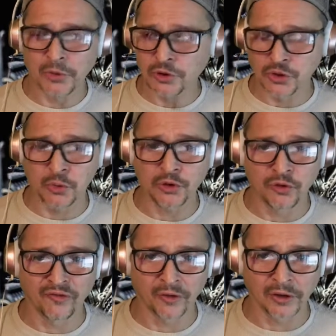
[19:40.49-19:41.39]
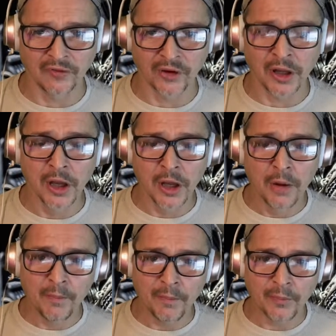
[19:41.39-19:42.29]
This is what you do for a living
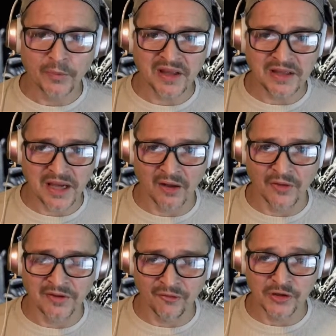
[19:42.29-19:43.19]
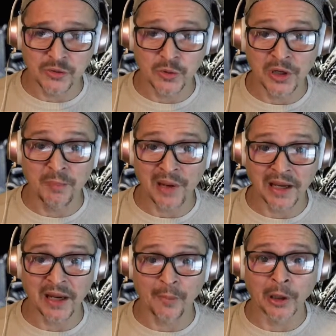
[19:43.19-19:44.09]
can tell the difference between a
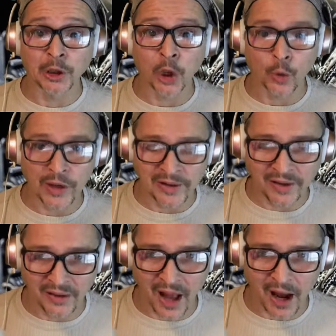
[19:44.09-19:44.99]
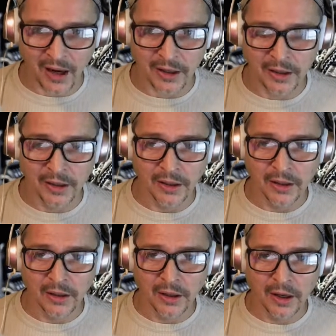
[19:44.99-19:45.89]
picking up a loaded Glock
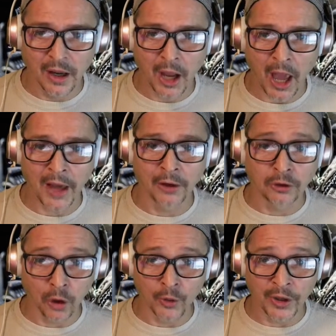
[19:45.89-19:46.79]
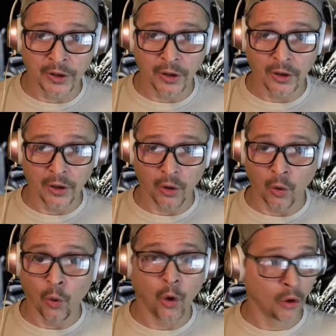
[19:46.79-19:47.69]
and a loaded
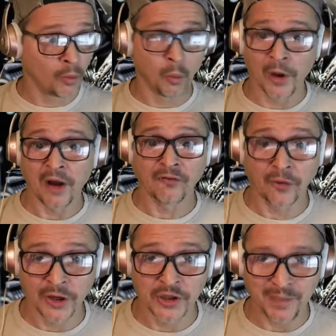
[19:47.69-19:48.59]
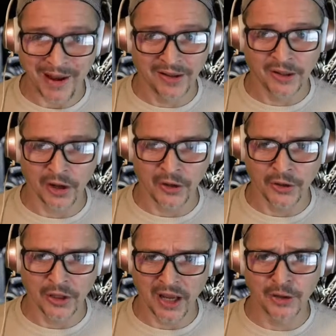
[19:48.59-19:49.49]
or whatever it is pellet gun.
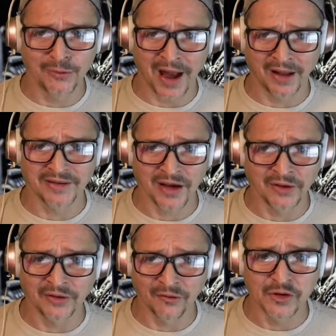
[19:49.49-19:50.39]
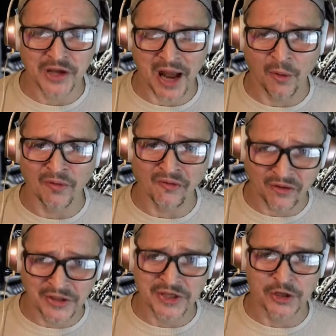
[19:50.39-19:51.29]
Can you not tell the difference in how it
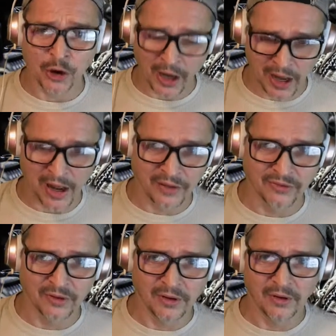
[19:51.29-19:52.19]
feels in your hand?